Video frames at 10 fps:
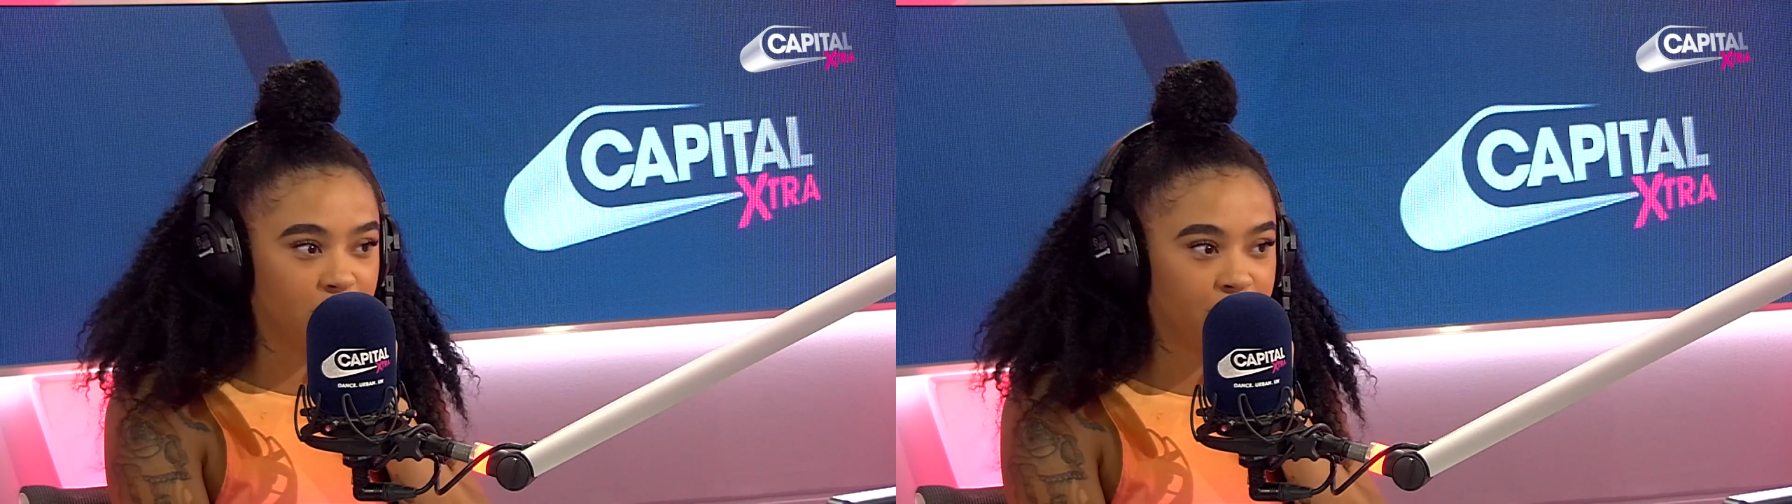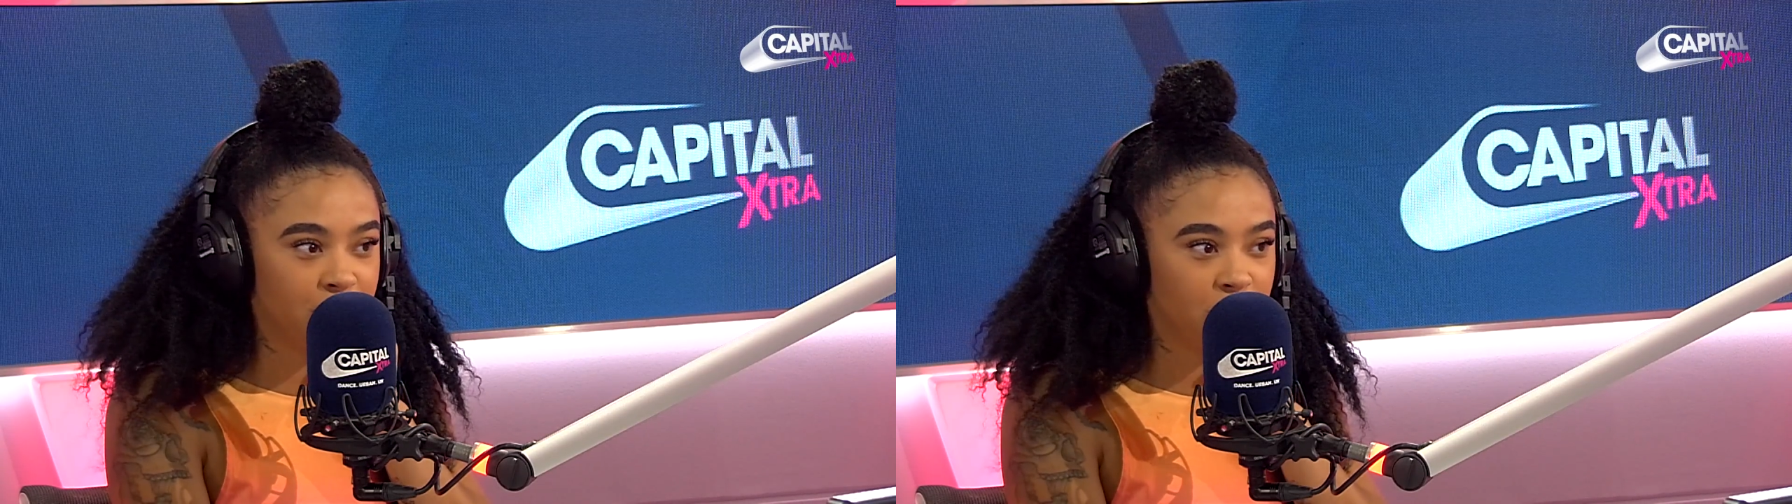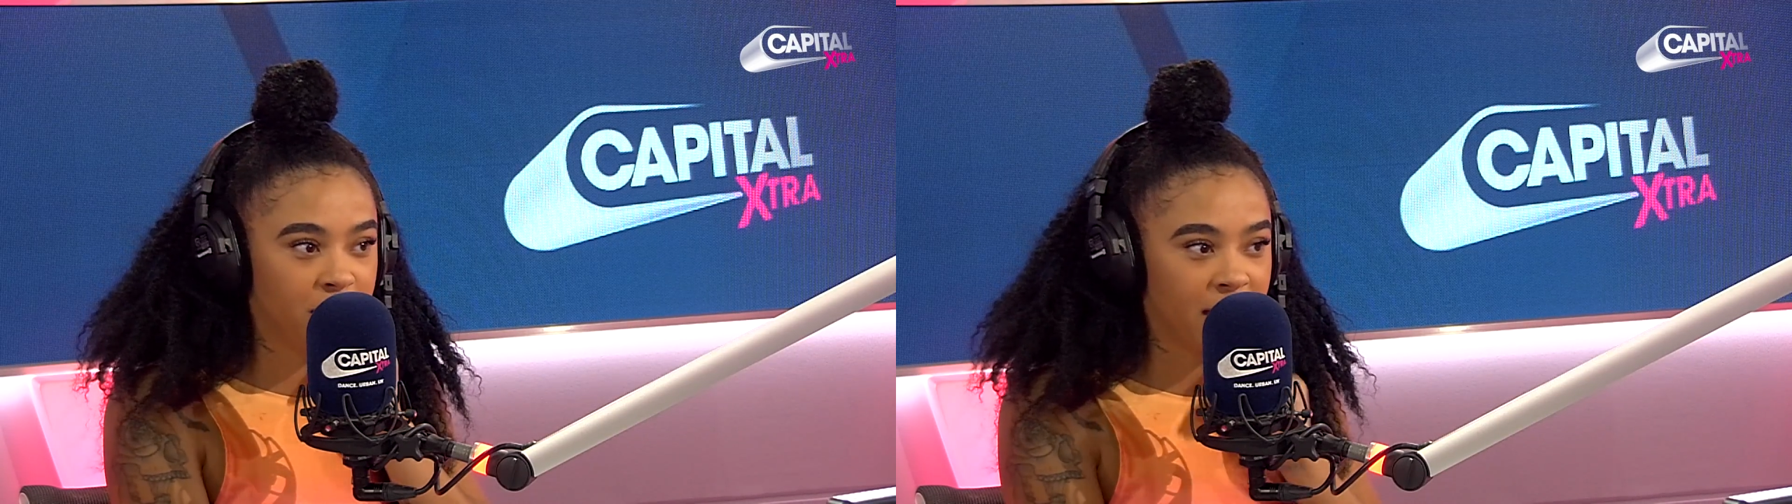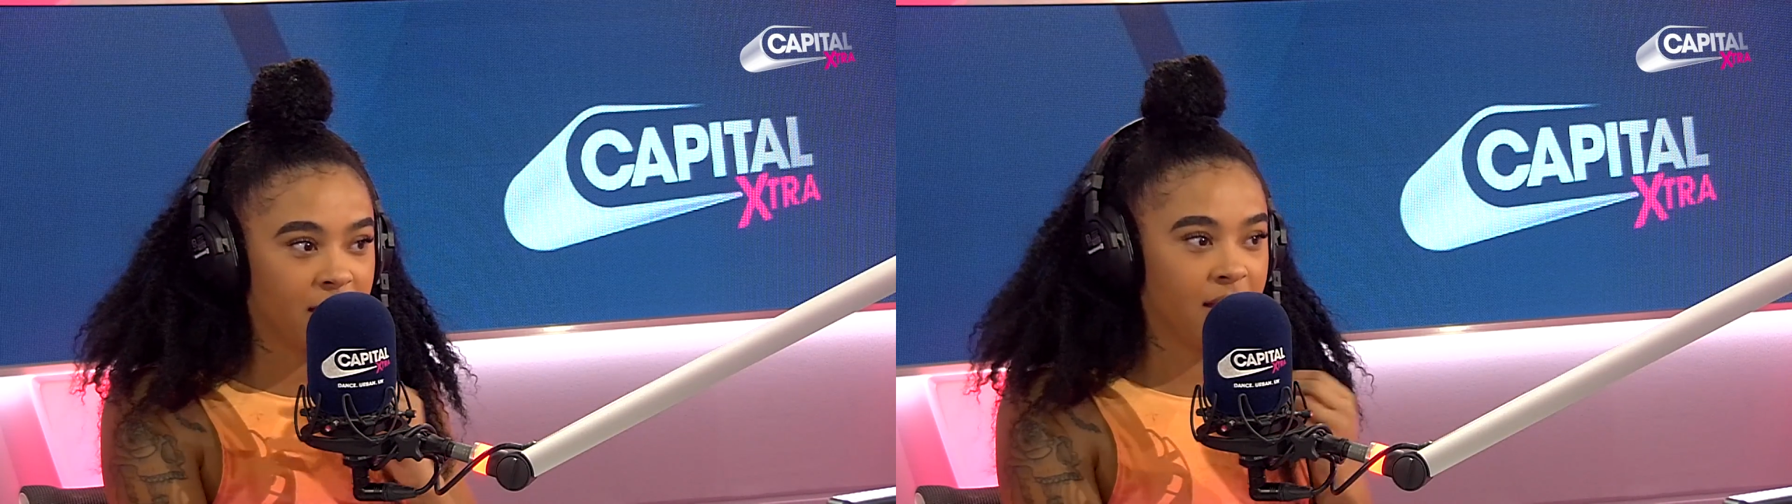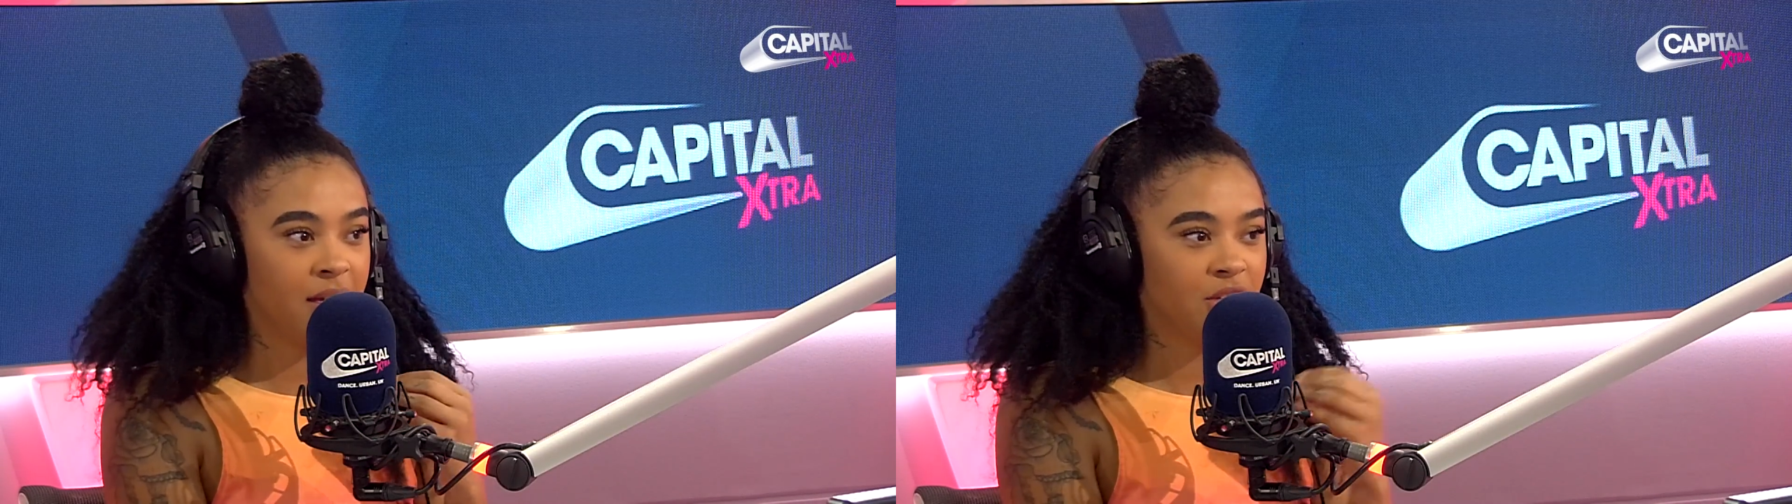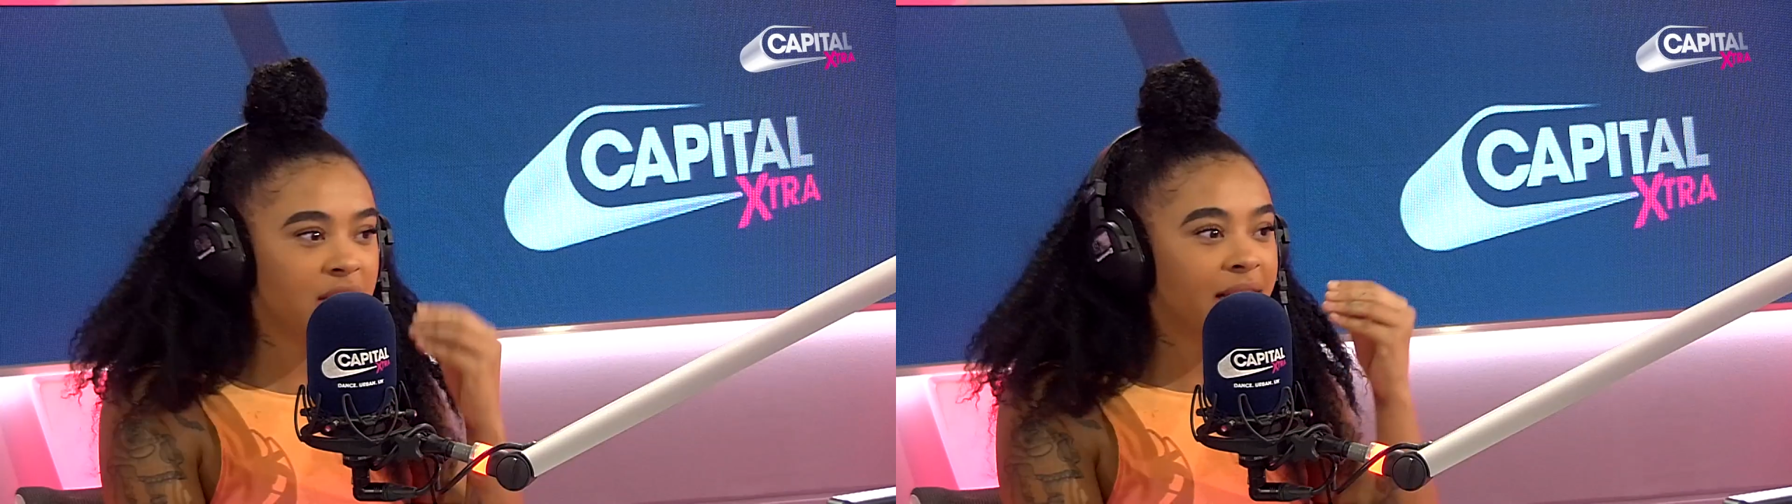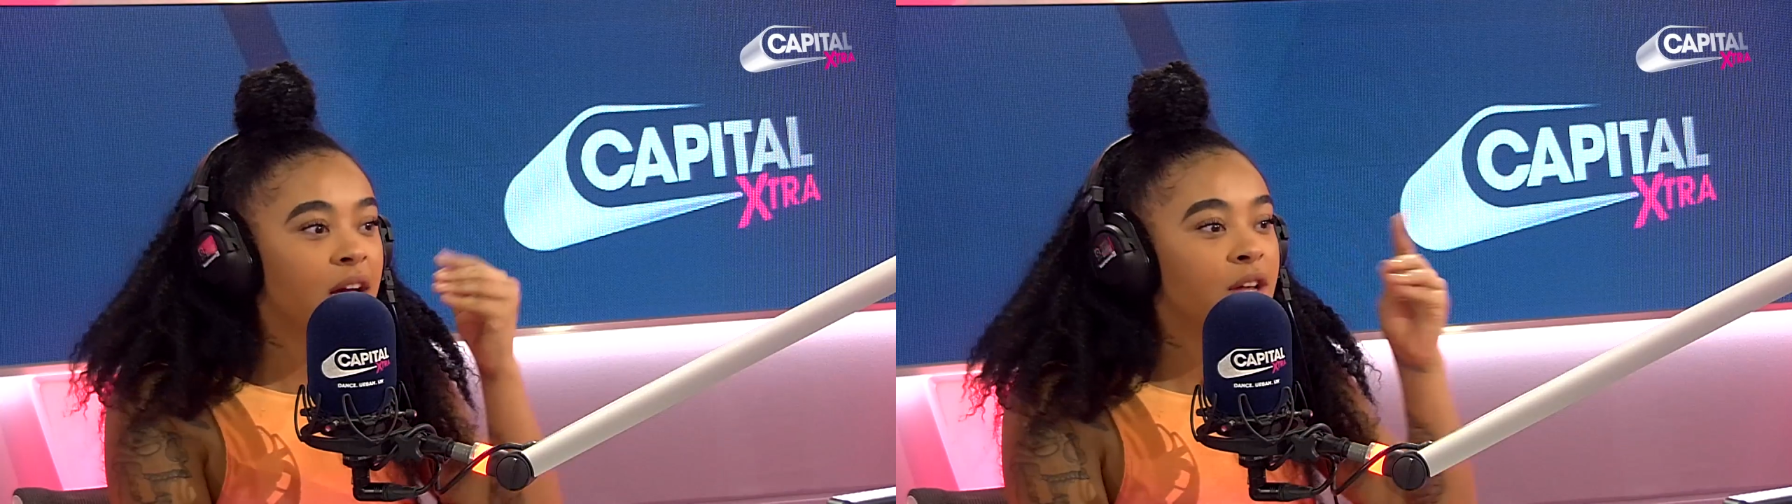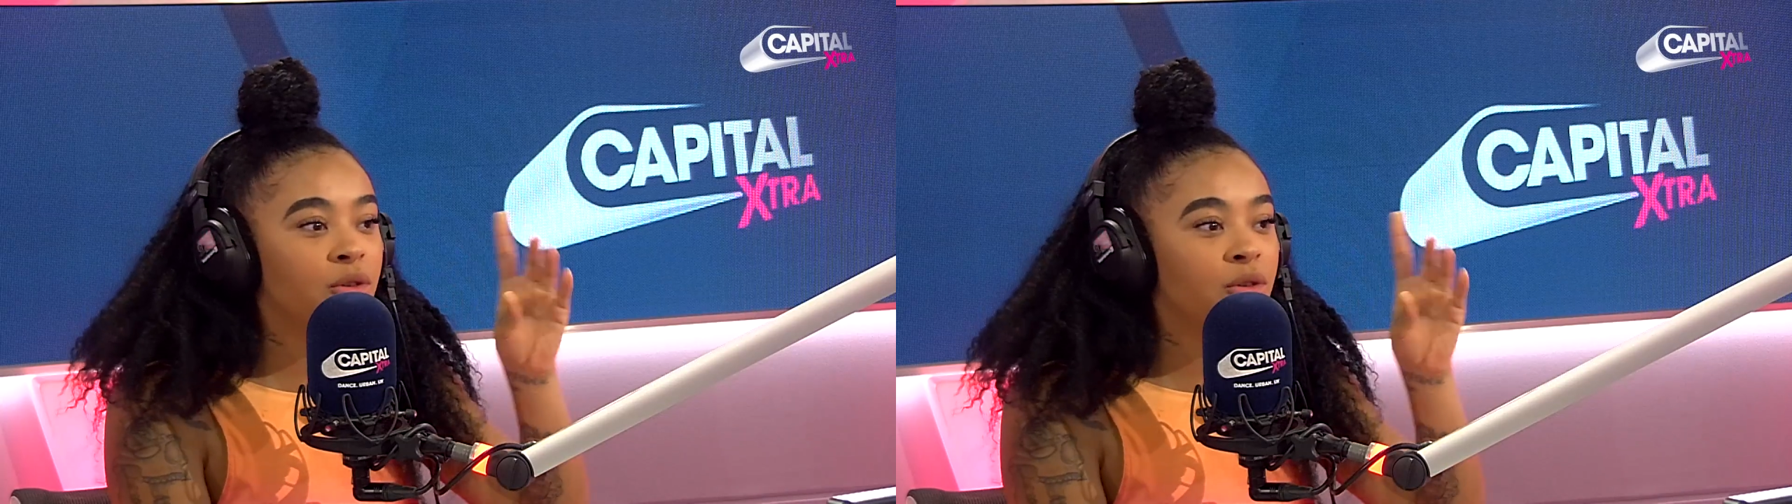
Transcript: do you think you'd be just like